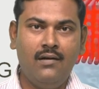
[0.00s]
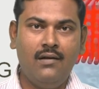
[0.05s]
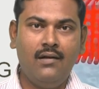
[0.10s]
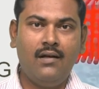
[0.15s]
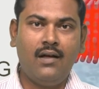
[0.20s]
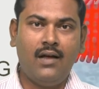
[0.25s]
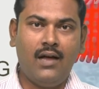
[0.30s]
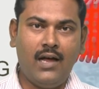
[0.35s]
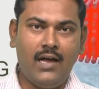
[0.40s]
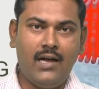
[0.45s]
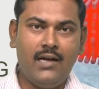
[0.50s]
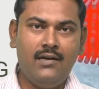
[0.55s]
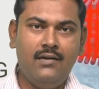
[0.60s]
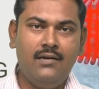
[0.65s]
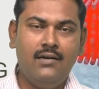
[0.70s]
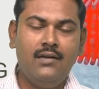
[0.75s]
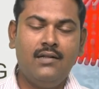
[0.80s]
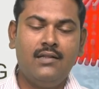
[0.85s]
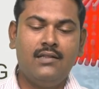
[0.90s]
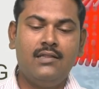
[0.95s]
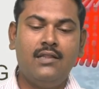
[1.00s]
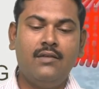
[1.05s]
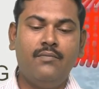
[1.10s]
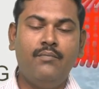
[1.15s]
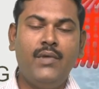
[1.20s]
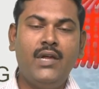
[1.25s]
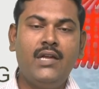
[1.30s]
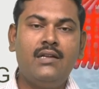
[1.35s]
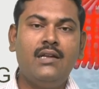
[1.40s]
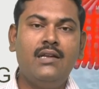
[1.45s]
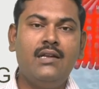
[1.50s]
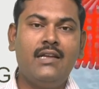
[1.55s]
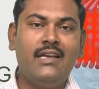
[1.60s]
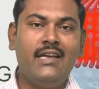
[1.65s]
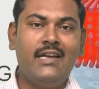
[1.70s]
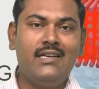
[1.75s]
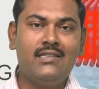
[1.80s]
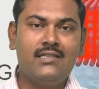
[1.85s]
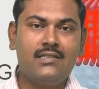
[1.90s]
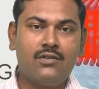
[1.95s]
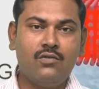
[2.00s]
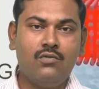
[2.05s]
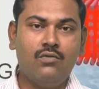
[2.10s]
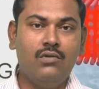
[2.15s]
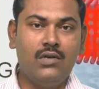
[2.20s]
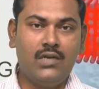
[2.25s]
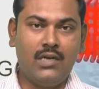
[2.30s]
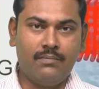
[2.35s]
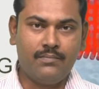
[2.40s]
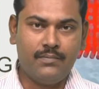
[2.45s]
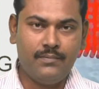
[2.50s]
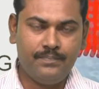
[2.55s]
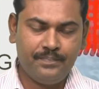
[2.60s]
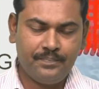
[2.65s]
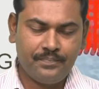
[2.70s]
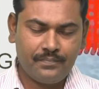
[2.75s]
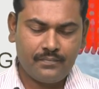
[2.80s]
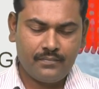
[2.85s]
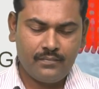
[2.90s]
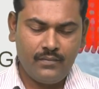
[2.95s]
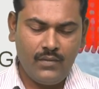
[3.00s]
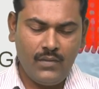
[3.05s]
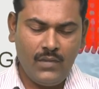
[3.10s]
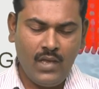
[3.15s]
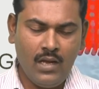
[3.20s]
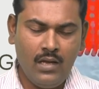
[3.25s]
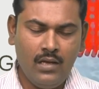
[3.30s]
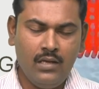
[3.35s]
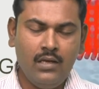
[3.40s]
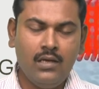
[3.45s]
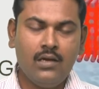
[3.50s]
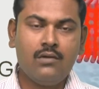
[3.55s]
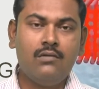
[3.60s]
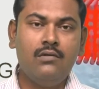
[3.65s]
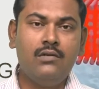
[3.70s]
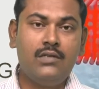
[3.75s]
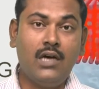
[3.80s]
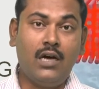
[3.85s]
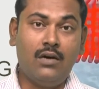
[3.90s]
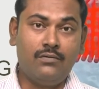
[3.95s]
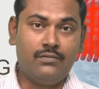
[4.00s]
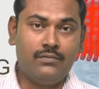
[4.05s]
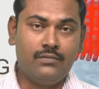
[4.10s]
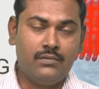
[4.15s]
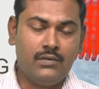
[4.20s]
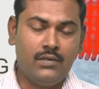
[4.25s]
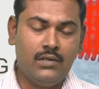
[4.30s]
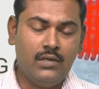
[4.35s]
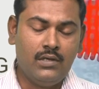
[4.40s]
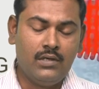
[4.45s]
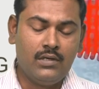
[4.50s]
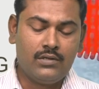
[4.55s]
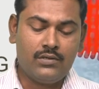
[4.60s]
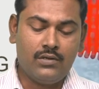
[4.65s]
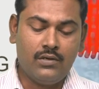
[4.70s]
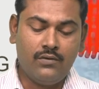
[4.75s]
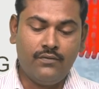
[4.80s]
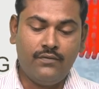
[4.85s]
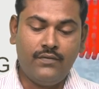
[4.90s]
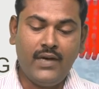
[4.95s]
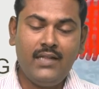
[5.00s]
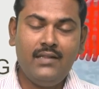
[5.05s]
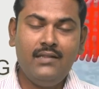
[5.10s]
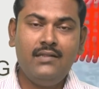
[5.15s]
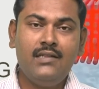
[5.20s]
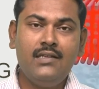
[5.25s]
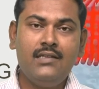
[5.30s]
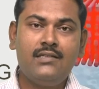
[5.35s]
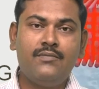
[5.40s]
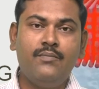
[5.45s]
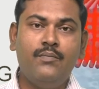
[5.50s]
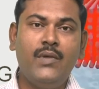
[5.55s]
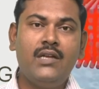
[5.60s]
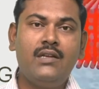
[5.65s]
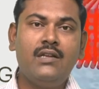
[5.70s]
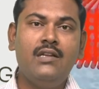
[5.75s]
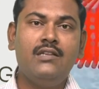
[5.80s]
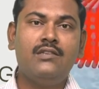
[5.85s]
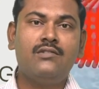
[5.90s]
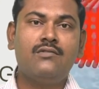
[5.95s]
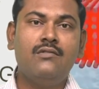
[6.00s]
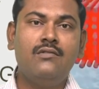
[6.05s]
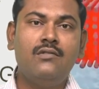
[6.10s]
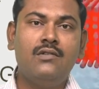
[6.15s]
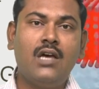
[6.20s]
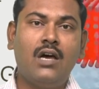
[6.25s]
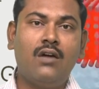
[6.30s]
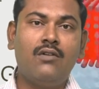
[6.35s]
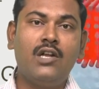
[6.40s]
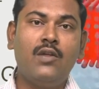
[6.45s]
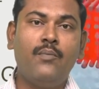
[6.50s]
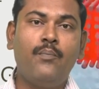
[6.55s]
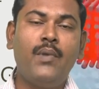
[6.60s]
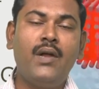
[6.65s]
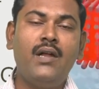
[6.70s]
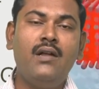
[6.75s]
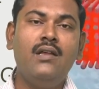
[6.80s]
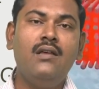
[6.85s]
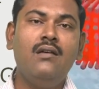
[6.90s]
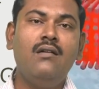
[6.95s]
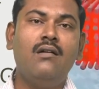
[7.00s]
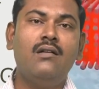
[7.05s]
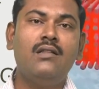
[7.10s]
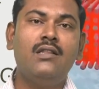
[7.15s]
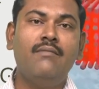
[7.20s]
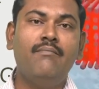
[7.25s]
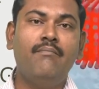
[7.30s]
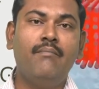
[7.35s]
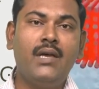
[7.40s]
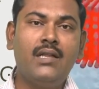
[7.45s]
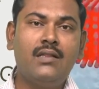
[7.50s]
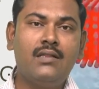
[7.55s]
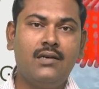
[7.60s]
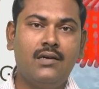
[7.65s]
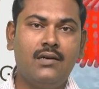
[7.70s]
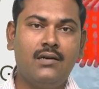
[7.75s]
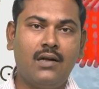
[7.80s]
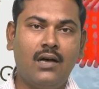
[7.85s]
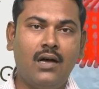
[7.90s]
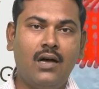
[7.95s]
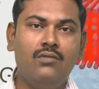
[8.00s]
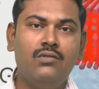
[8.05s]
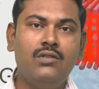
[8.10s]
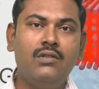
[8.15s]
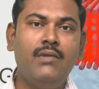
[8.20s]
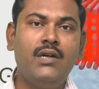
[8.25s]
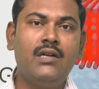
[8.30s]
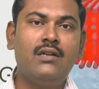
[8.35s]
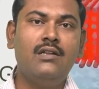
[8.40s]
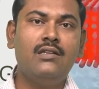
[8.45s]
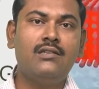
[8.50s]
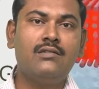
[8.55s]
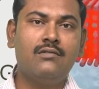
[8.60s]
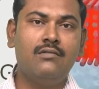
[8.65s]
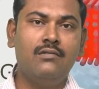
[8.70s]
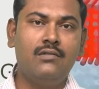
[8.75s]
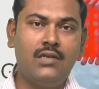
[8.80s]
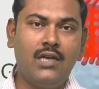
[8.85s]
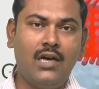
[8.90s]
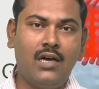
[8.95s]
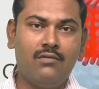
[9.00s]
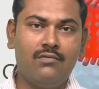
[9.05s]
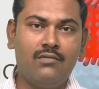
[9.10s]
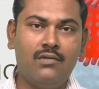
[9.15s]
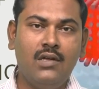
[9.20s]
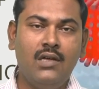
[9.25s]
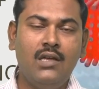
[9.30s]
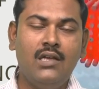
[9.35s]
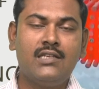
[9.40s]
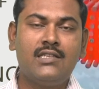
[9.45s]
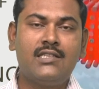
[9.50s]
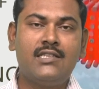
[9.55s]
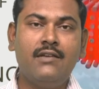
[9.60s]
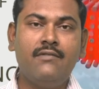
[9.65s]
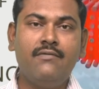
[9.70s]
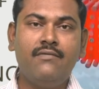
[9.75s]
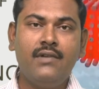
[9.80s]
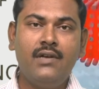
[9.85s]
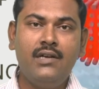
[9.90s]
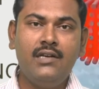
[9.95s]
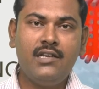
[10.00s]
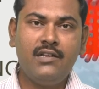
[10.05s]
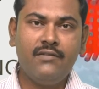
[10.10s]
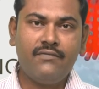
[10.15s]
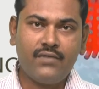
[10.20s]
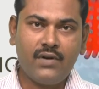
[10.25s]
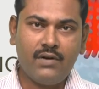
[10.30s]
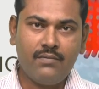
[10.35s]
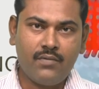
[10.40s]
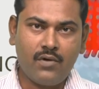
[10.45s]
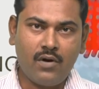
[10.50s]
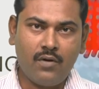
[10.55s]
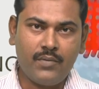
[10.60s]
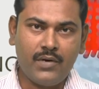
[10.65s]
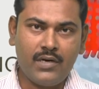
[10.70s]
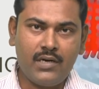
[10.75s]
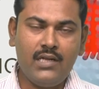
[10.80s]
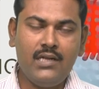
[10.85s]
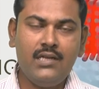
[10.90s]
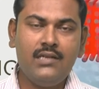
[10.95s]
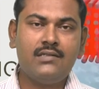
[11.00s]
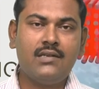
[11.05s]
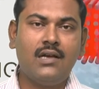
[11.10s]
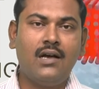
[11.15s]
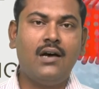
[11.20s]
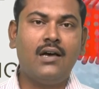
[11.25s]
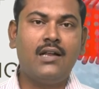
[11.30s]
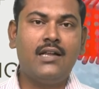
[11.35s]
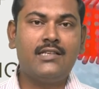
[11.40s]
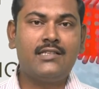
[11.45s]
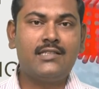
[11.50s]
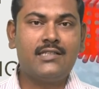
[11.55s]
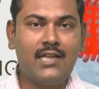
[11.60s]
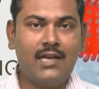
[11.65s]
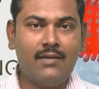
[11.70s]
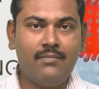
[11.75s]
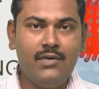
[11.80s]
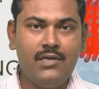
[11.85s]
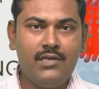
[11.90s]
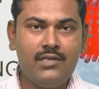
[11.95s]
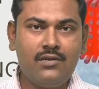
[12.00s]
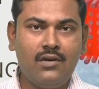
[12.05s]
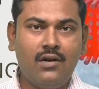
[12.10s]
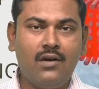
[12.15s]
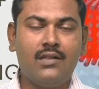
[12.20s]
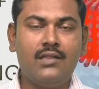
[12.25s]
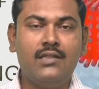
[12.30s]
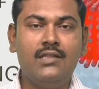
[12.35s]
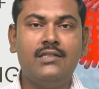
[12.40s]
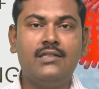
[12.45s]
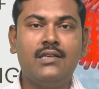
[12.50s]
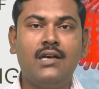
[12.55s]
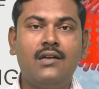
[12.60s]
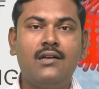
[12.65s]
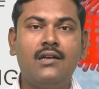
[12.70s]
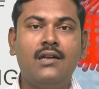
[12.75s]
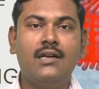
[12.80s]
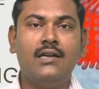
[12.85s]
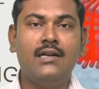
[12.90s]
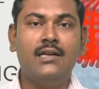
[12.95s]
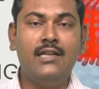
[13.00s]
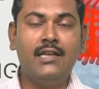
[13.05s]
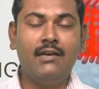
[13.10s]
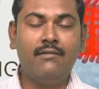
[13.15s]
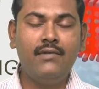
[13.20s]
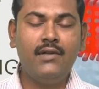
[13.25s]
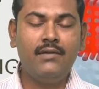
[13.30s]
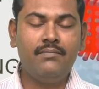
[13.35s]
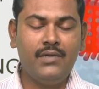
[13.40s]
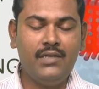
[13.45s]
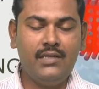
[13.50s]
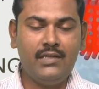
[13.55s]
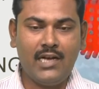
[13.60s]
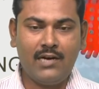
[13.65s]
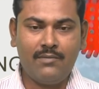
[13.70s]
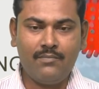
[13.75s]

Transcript: and the metal gets cooled down. So when this metal is cooled down, depending on the method how the metal is cooled down, several different properties are established, or these are developed in that